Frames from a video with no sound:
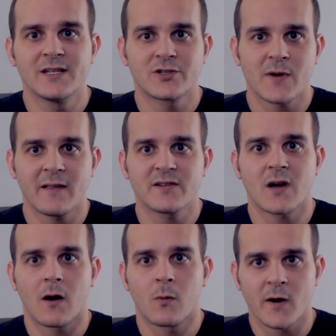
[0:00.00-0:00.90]
These trailers
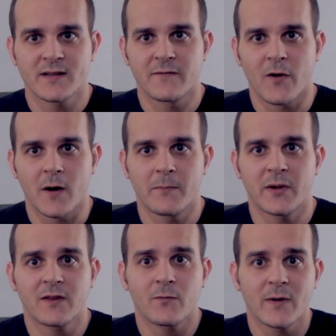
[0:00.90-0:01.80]
are works of art,
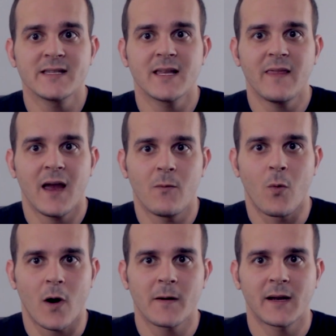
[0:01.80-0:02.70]
but the reason they
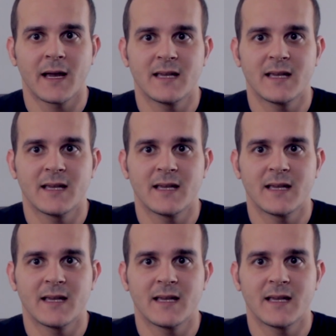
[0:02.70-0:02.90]
work